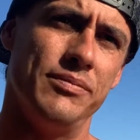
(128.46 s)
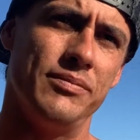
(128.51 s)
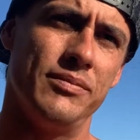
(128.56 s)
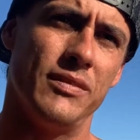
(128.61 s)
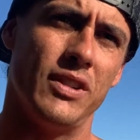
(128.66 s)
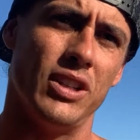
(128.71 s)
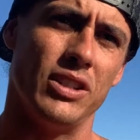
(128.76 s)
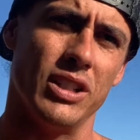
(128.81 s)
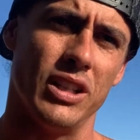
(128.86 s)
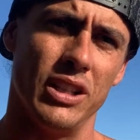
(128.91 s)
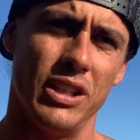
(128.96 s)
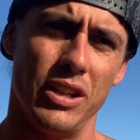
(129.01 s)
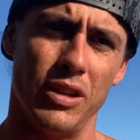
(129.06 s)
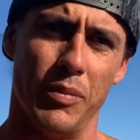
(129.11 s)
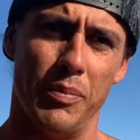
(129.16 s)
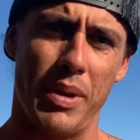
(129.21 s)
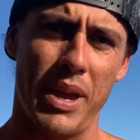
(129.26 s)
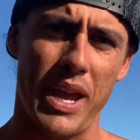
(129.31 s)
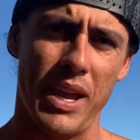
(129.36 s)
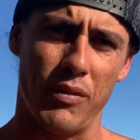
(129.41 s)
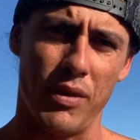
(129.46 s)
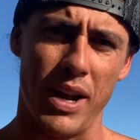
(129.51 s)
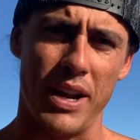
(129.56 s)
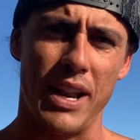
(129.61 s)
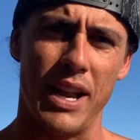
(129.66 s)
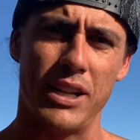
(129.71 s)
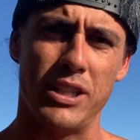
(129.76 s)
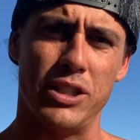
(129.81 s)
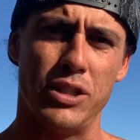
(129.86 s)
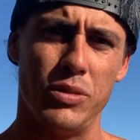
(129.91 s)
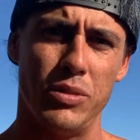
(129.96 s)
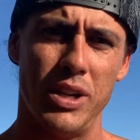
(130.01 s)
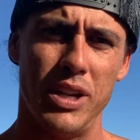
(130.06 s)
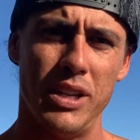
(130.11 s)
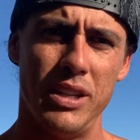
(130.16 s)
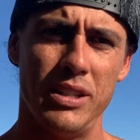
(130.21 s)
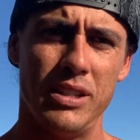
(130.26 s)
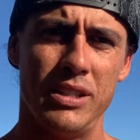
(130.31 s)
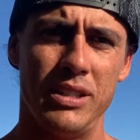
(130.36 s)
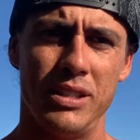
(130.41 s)
There's a little bay right next to it
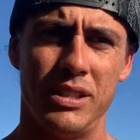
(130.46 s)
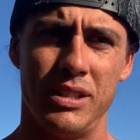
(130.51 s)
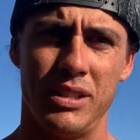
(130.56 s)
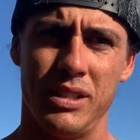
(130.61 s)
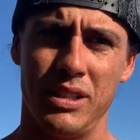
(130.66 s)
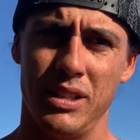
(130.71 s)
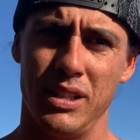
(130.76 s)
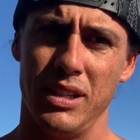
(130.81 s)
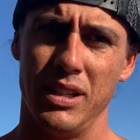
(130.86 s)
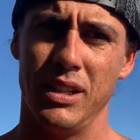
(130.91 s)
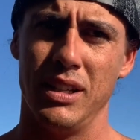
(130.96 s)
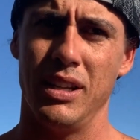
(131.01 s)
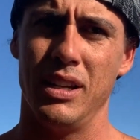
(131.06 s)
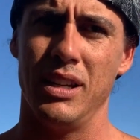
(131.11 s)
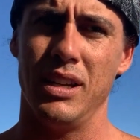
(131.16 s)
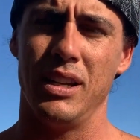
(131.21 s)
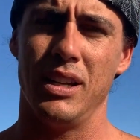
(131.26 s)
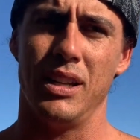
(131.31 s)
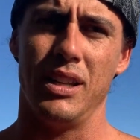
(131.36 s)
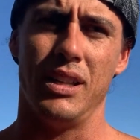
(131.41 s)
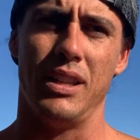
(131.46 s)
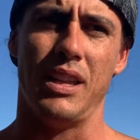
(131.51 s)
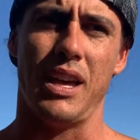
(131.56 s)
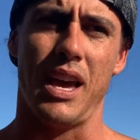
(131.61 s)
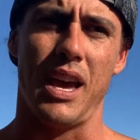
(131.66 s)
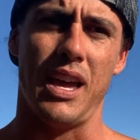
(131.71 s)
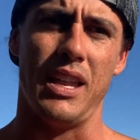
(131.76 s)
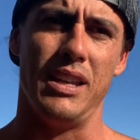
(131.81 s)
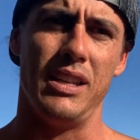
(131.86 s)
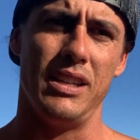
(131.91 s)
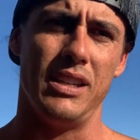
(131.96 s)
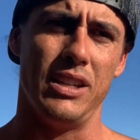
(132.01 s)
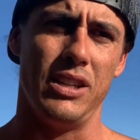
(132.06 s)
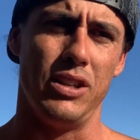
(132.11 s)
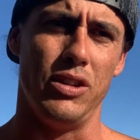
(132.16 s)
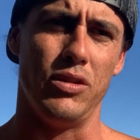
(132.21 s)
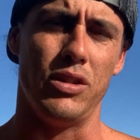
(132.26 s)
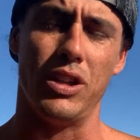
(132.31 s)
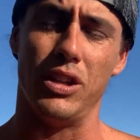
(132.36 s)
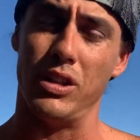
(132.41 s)
that
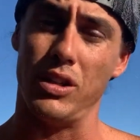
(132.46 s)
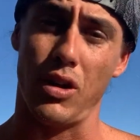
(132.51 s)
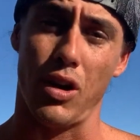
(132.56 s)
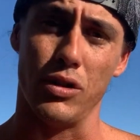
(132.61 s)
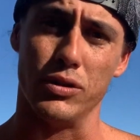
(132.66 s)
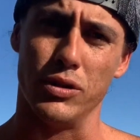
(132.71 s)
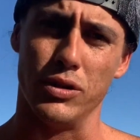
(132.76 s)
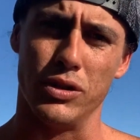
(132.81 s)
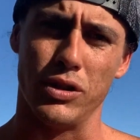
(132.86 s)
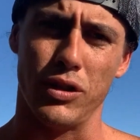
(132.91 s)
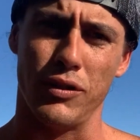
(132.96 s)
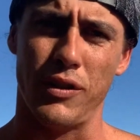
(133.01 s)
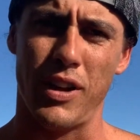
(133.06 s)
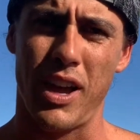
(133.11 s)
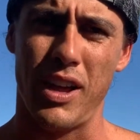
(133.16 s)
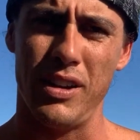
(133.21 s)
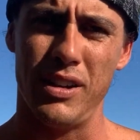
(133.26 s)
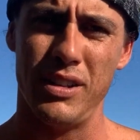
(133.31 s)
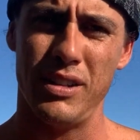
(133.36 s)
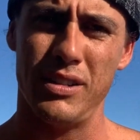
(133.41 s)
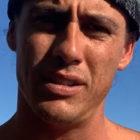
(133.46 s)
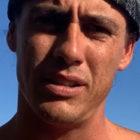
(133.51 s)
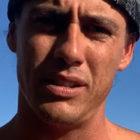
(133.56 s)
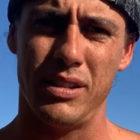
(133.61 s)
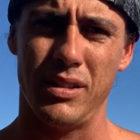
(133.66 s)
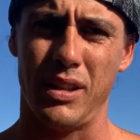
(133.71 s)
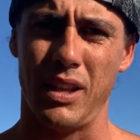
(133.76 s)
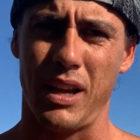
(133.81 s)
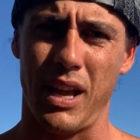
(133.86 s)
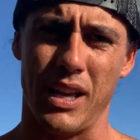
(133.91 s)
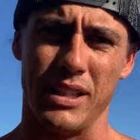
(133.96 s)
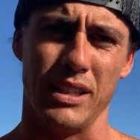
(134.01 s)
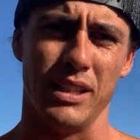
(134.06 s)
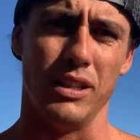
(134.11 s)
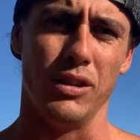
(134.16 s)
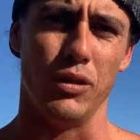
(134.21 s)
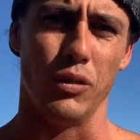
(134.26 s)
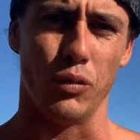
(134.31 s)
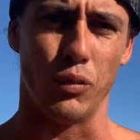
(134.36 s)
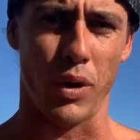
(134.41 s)
you can also surf at that has a
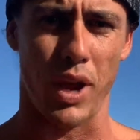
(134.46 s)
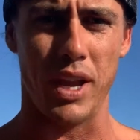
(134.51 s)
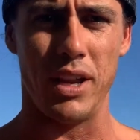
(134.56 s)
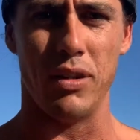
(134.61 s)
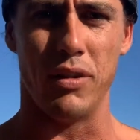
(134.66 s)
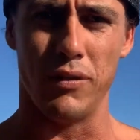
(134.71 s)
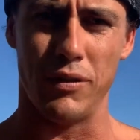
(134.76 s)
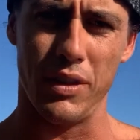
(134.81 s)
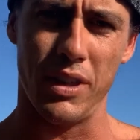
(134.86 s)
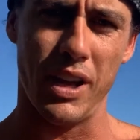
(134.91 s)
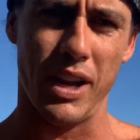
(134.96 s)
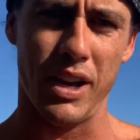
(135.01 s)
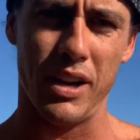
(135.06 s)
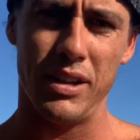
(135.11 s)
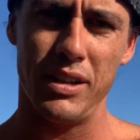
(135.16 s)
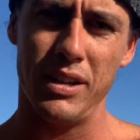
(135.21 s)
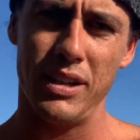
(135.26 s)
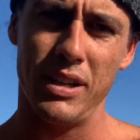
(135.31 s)
little right over there